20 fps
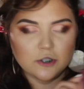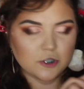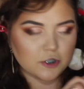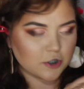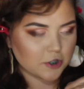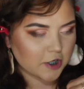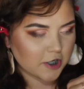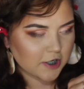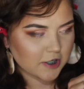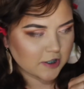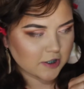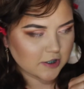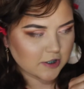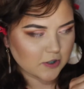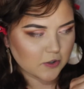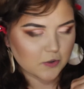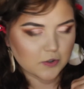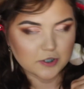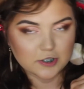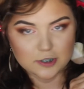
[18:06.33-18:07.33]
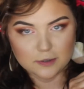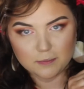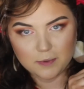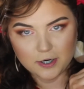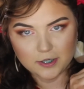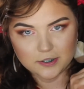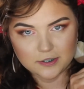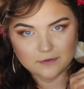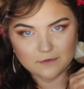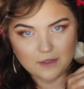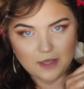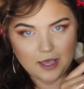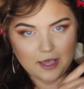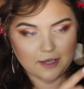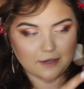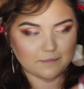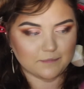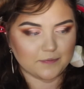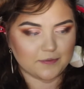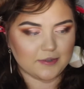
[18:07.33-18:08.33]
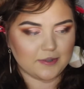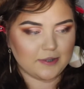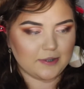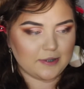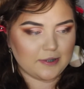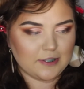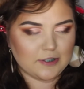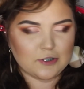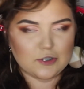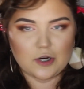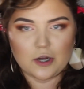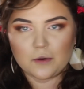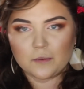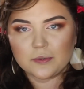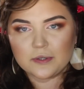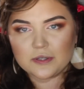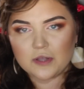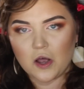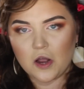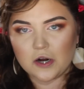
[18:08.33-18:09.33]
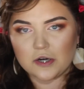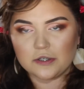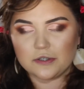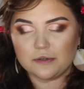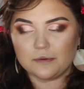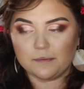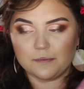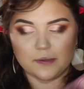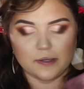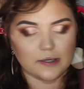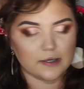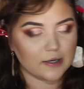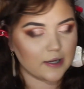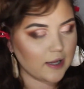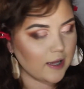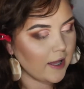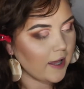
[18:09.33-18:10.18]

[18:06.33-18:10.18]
Strings or Sparks Fly. These are always hard to read.